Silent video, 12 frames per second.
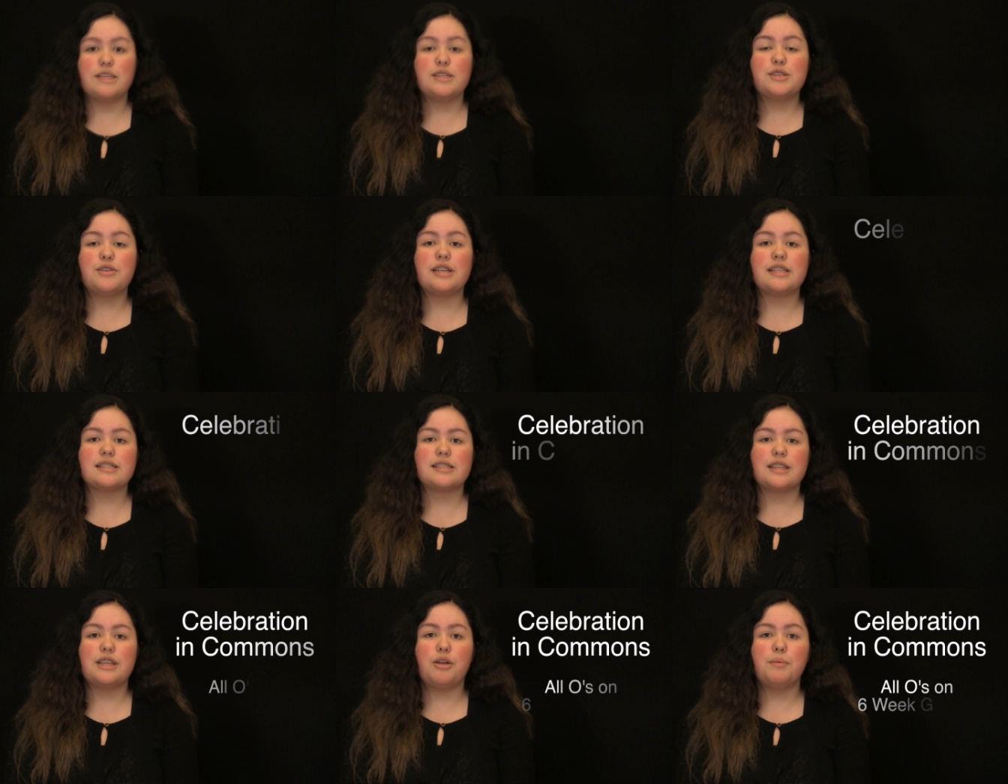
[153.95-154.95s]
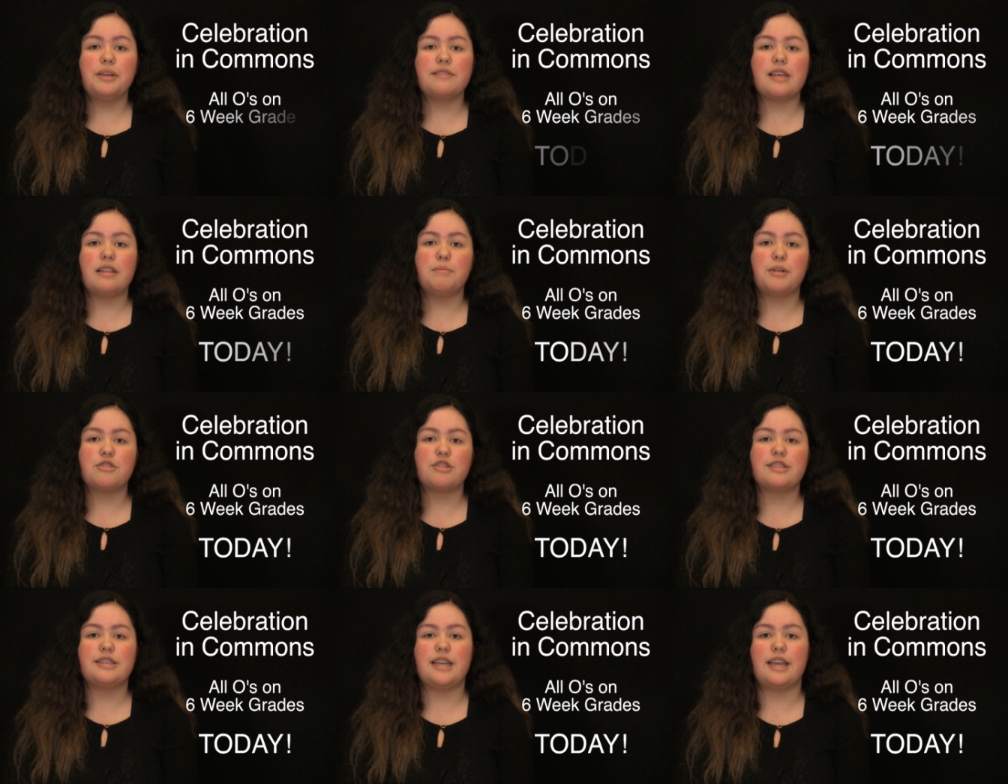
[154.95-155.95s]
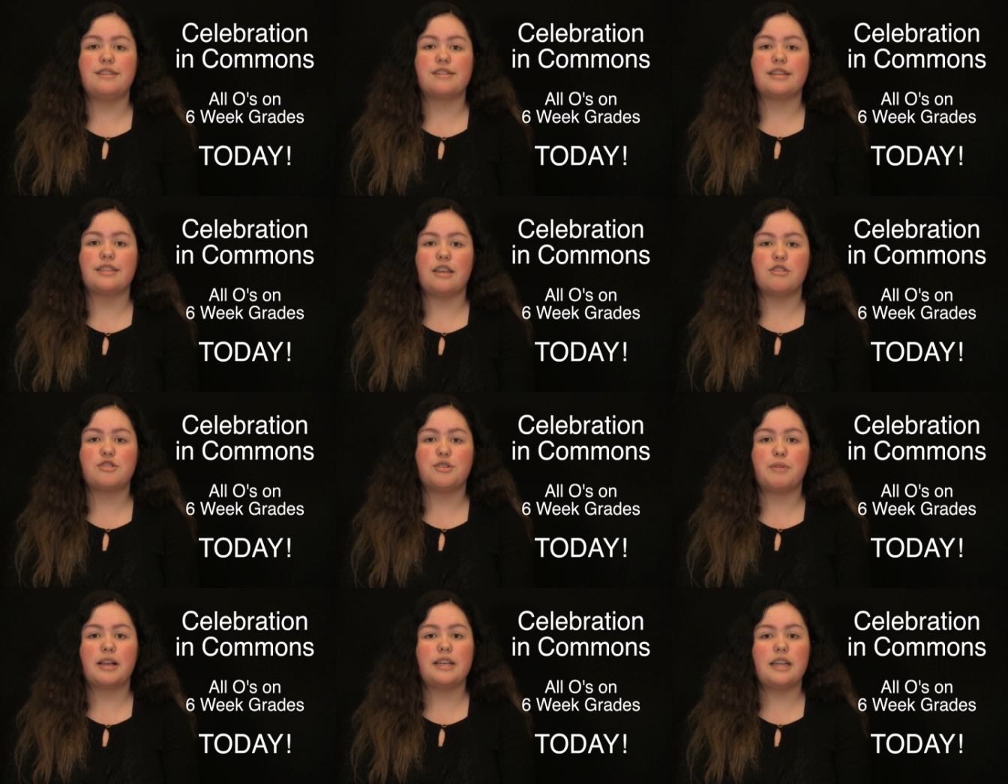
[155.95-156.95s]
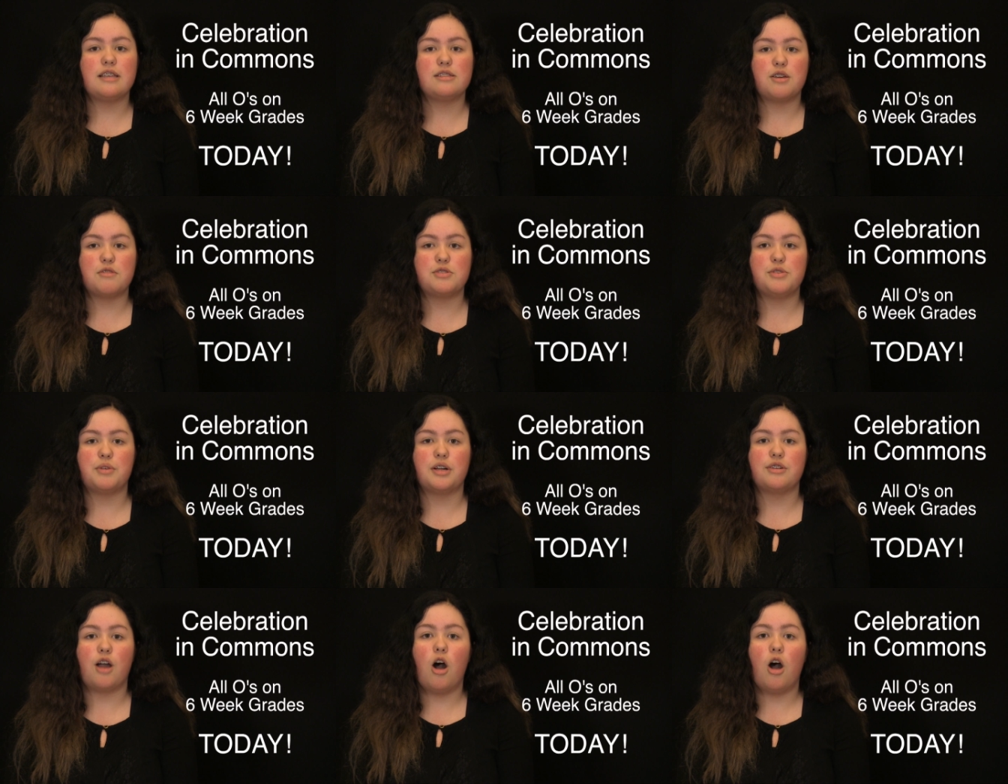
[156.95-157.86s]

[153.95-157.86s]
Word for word: Students, there will be a celebration today during lunch to recognize those who earned